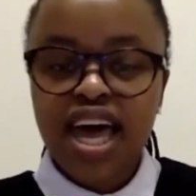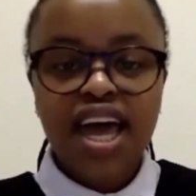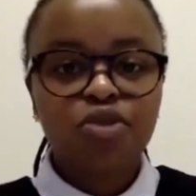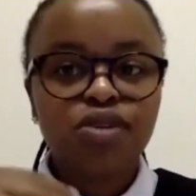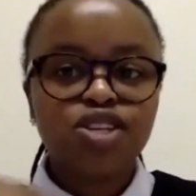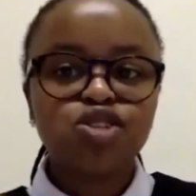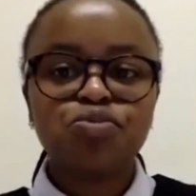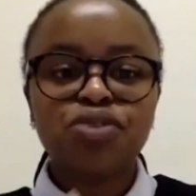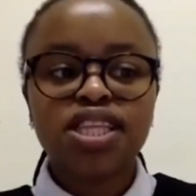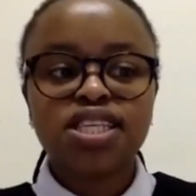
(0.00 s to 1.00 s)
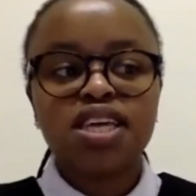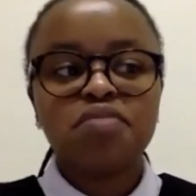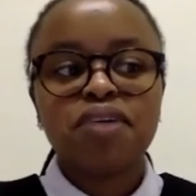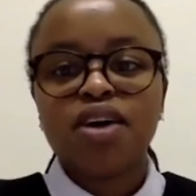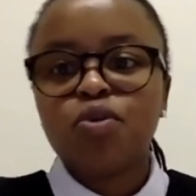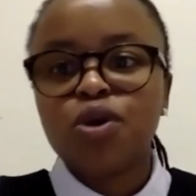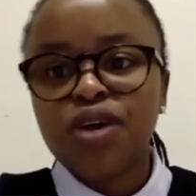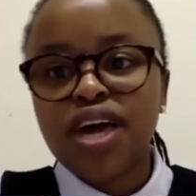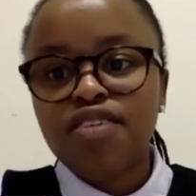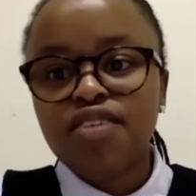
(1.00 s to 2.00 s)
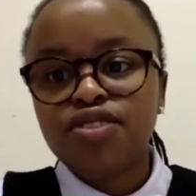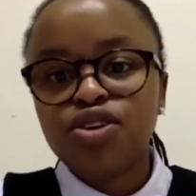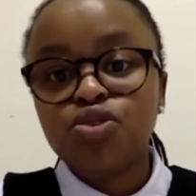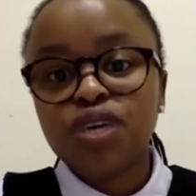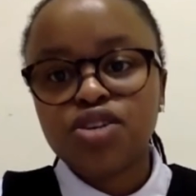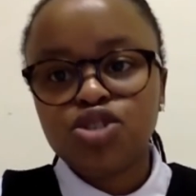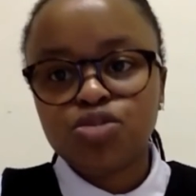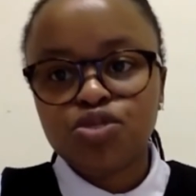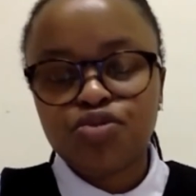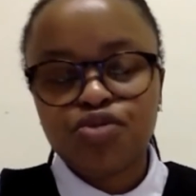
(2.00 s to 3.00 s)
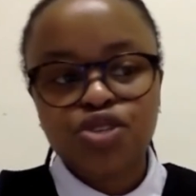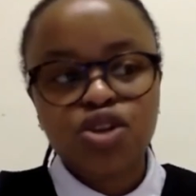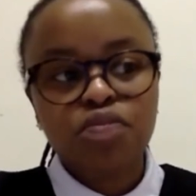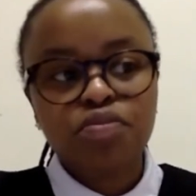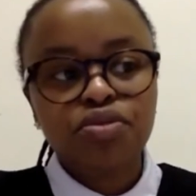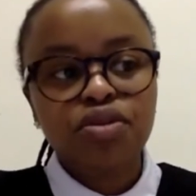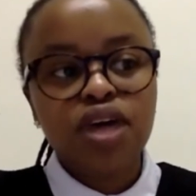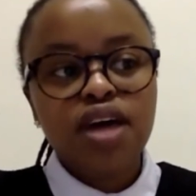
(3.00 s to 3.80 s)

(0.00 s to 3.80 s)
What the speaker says: and we need to bring this thing back where we have the UN troops. So for example,